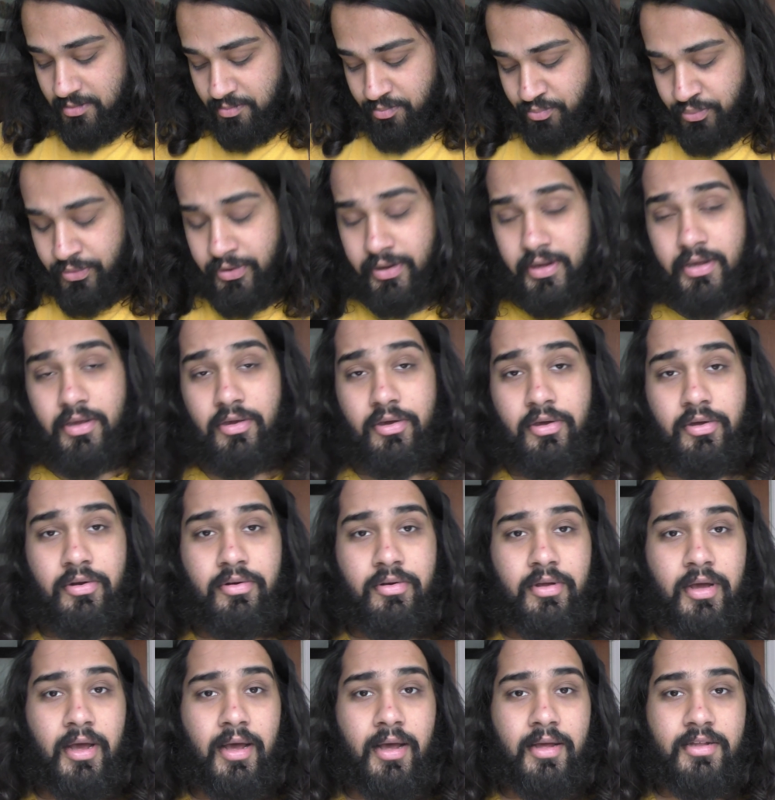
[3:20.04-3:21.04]
Pretty
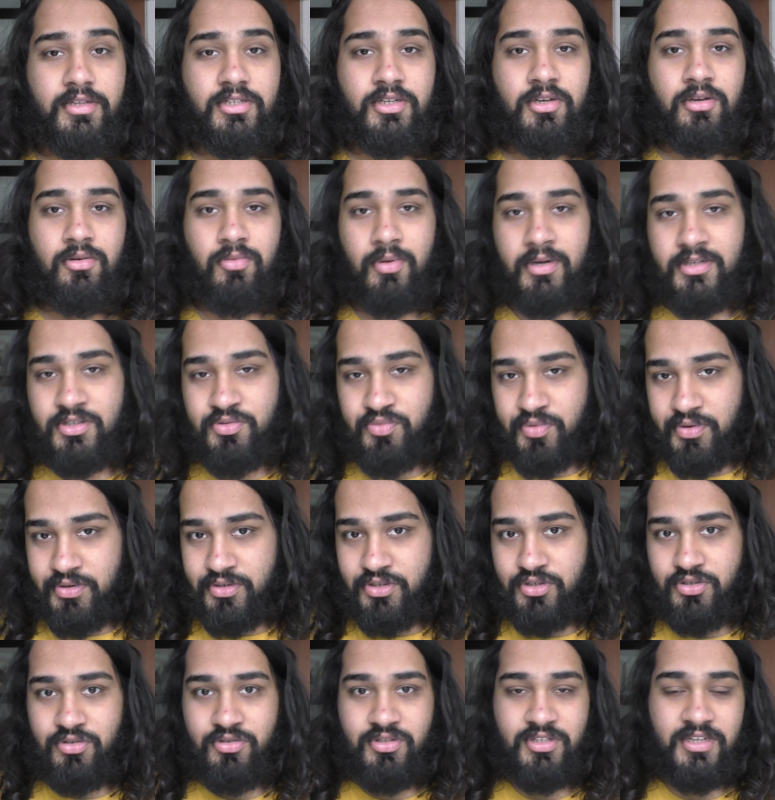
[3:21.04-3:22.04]
good. It's a good way to
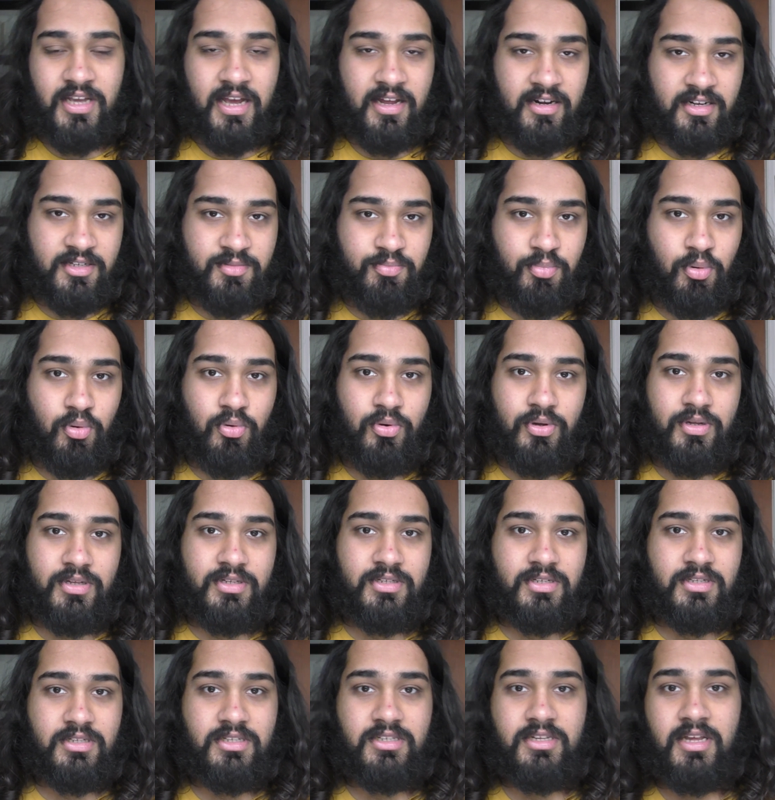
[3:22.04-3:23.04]
reintroduce Gallus
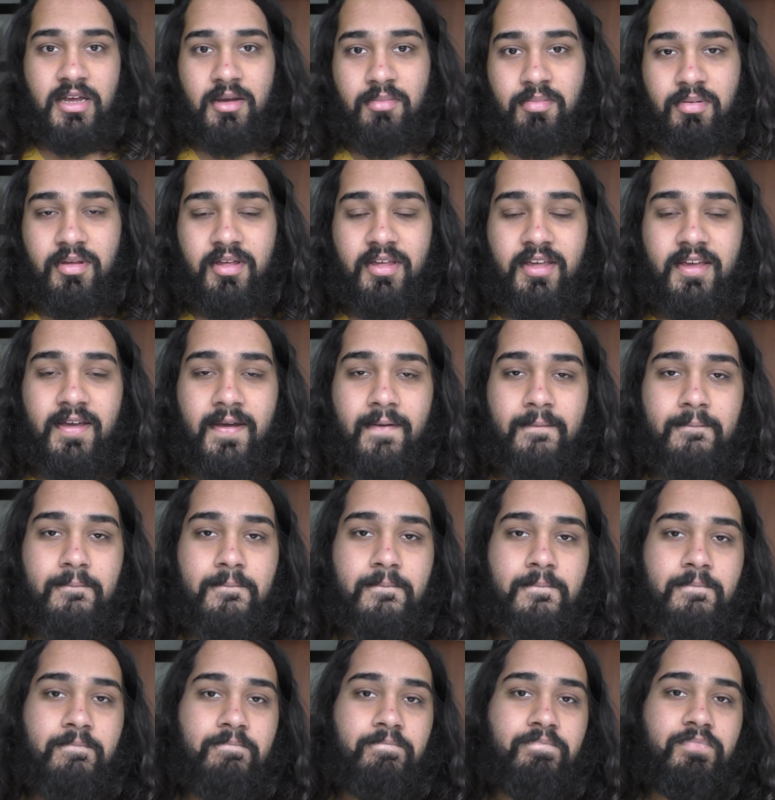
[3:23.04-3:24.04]
boys and set up a
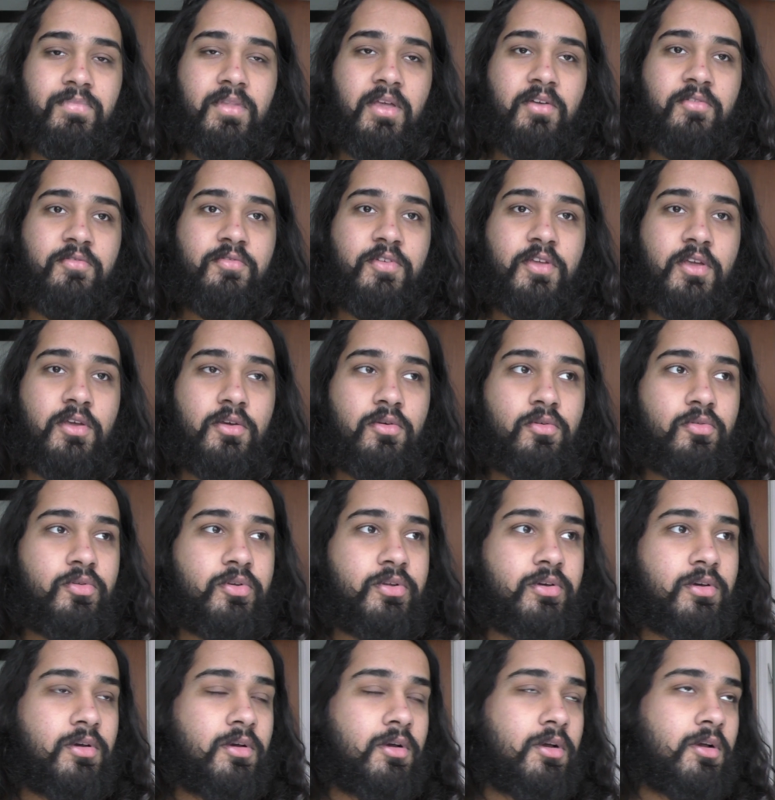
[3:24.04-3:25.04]
feud.